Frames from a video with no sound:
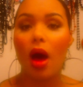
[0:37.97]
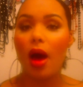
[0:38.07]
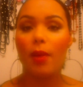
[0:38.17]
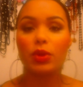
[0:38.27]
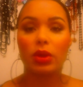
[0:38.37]

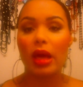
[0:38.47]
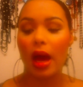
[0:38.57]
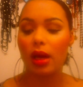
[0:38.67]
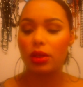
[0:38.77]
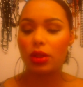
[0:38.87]

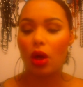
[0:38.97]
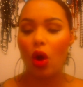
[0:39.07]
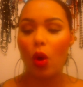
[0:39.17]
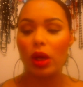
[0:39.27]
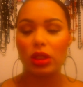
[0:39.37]

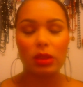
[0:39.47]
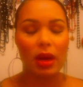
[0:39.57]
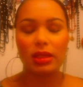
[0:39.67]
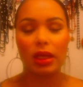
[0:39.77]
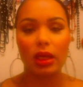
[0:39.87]
so it's just
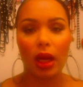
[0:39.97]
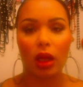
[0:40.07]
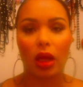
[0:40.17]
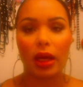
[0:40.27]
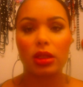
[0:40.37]
my
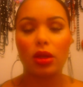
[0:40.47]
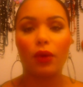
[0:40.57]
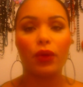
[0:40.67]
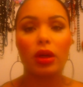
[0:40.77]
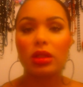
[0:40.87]
skincare line.
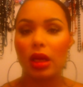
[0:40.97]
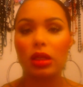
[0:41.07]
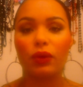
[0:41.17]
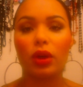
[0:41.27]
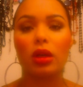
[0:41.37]
So first
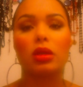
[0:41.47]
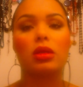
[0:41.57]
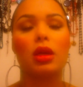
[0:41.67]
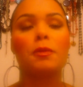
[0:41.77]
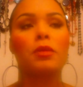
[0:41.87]
things
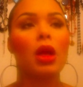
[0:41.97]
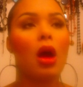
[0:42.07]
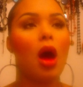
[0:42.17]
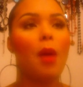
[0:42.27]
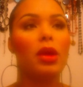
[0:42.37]
first,
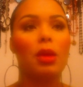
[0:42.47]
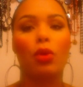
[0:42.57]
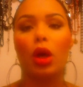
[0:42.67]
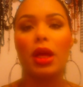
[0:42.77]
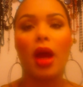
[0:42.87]
in the
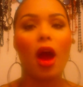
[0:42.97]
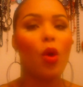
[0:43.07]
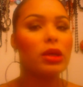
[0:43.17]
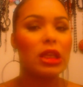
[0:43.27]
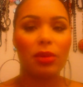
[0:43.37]
morning I
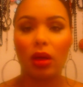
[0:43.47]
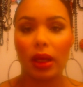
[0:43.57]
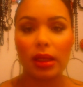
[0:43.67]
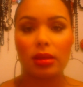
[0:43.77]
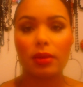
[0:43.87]
always double
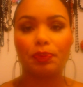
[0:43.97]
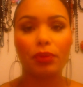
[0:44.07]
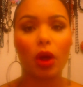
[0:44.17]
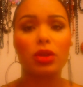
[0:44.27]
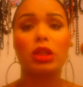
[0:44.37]
cleanse.
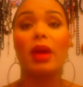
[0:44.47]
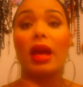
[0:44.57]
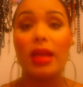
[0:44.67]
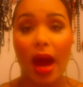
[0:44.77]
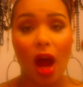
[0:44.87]
Or excuse me,
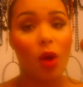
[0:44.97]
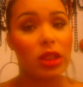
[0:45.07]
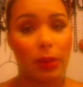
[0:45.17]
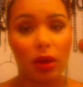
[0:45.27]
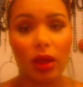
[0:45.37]
at night I
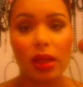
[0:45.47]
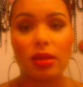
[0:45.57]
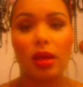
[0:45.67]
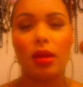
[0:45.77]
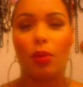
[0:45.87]
always double
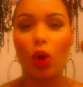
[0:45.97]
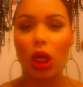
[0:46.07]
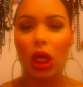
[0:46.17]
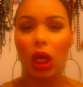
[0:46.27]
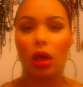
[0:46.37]
cleanse. In the
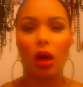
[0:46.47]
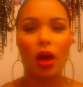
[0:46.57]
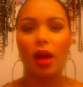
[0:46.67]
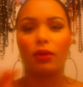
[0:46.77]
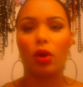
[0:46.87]
morning,
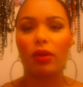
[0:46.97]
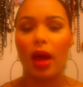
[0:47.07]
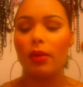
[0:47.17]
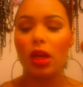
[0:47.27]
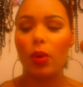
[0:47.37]
I'll kind of go over
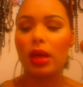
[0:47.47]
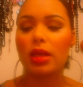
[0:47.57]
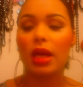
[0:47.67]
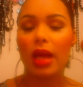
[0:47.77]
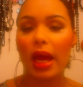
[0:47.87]
that.
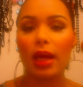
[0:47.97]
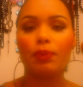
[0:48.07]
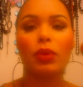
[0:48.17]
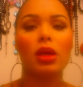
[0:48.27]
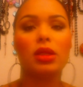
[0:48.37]
Anyways, at
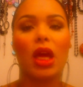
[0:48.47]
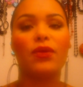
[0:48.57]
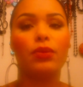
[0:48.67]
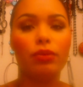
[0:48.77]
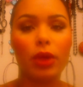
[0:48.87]
night, say,